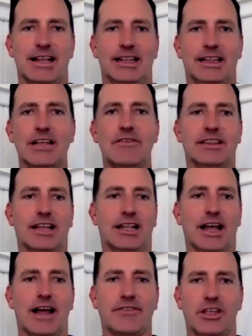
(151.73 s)
living the
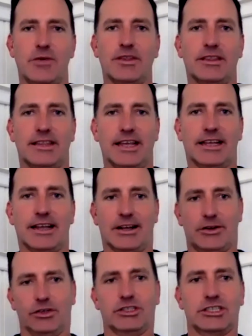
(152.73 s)
life that you would think a
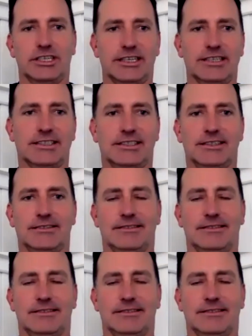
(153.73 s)
Christian is